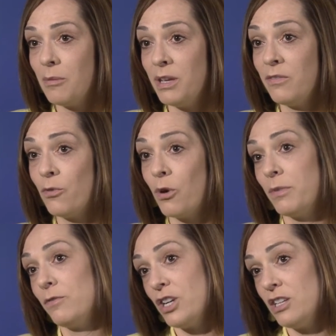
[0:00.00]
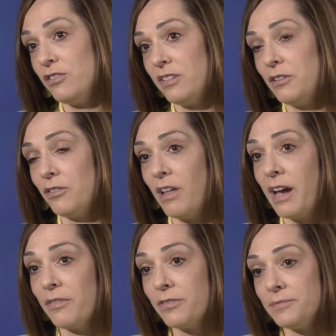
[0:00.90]
informed of changes in her
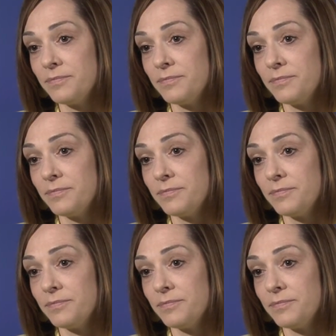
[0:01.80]
life.